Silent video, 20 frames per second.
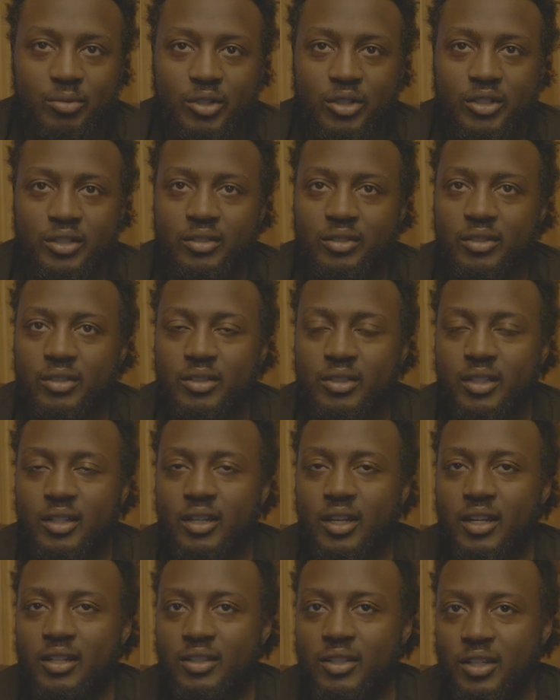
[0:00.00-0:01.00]
more than you can slow
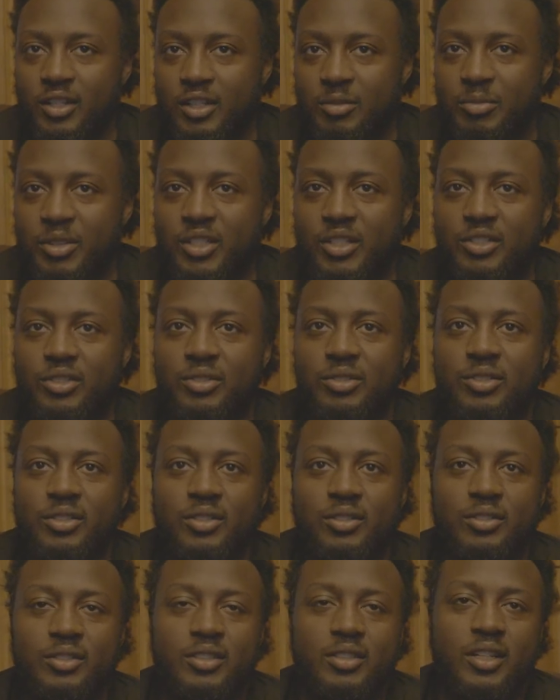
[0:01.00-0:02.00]
down 30 because you're
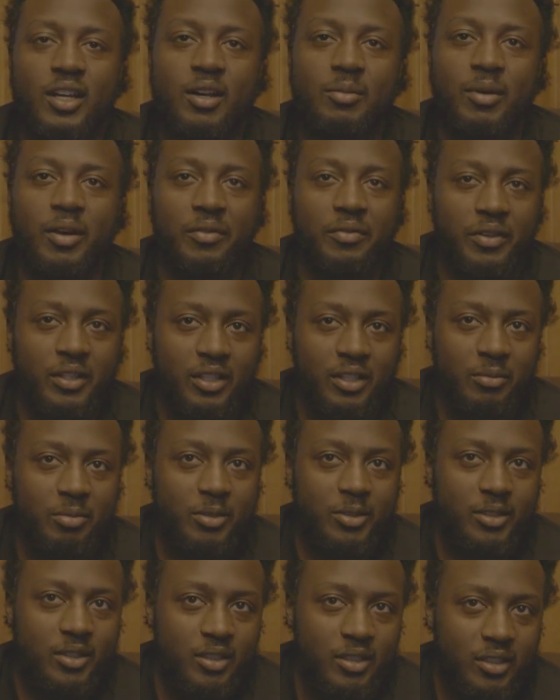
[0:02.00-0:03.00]
slowing it down by
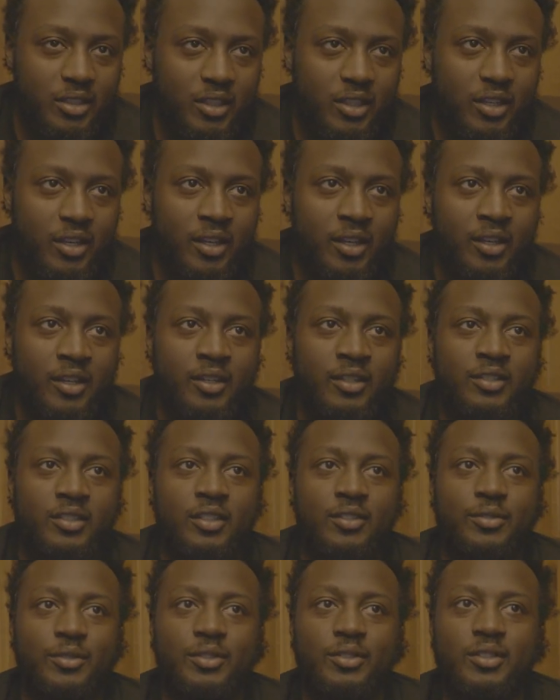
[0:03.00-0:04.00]
50%.
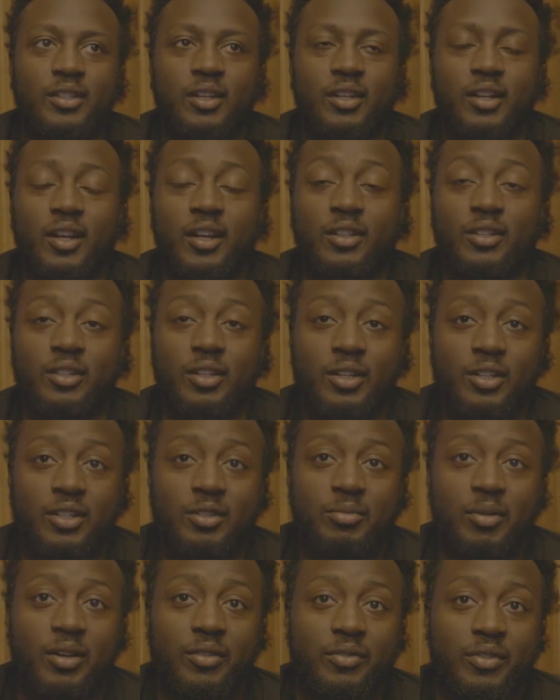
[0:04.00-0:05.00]
So when you slow down 30
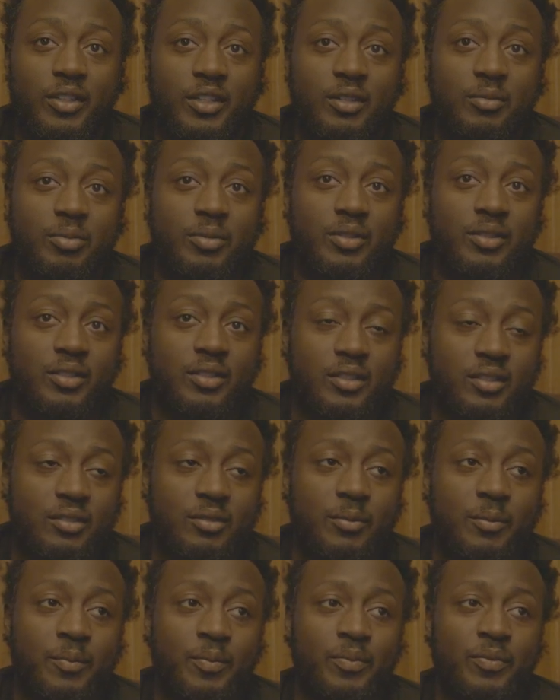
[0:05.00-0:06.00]
by 50%,
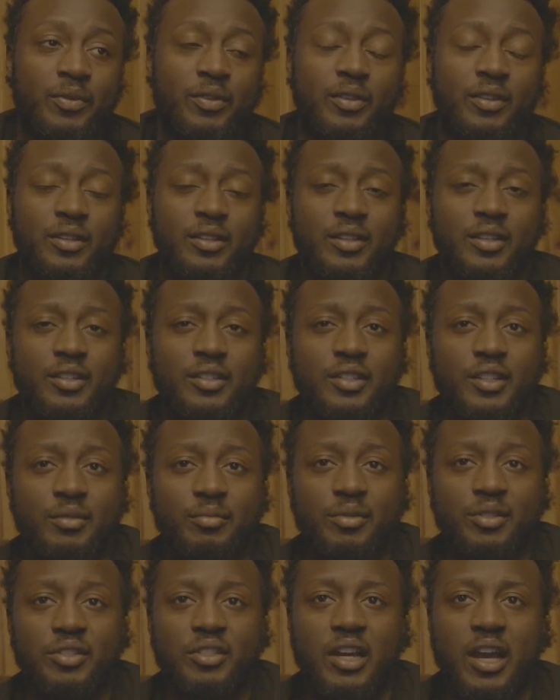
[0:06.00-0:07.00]
it's going
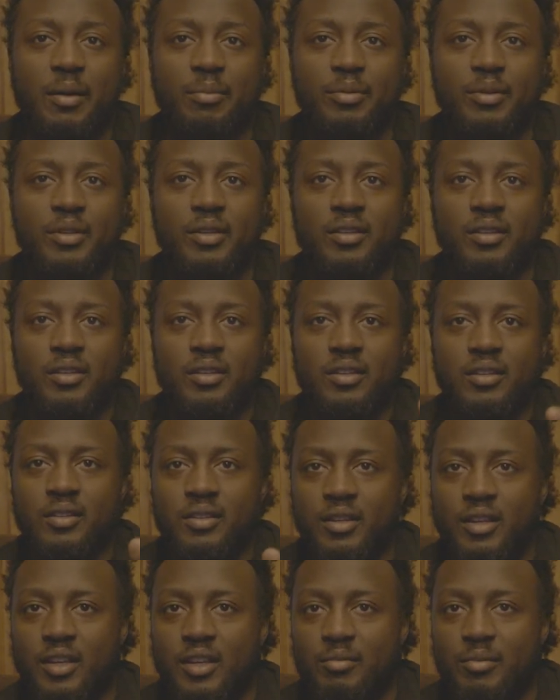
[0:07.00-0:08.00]
to be choppy.
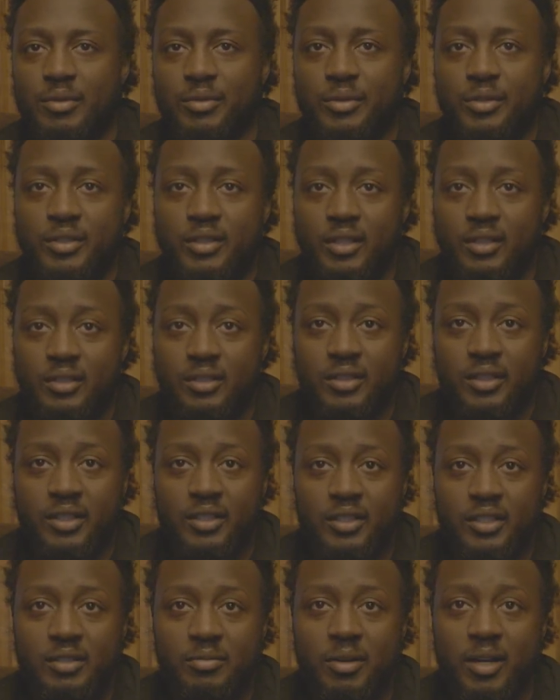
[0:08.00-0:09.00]
But when you slow
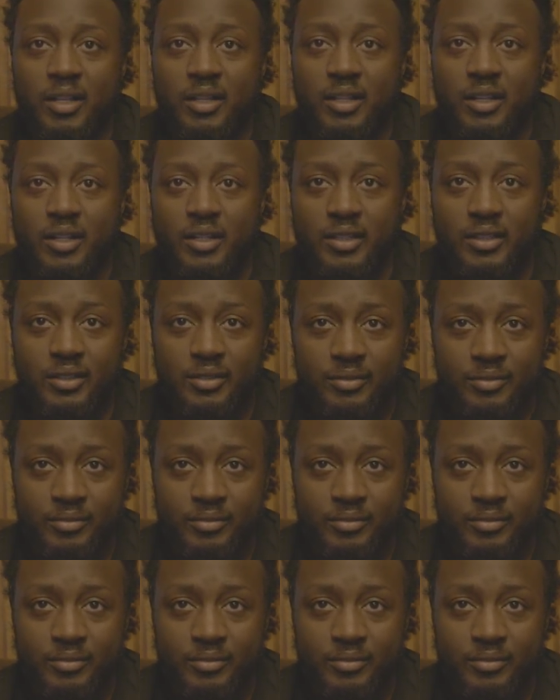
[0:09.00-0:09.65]
60 by 30,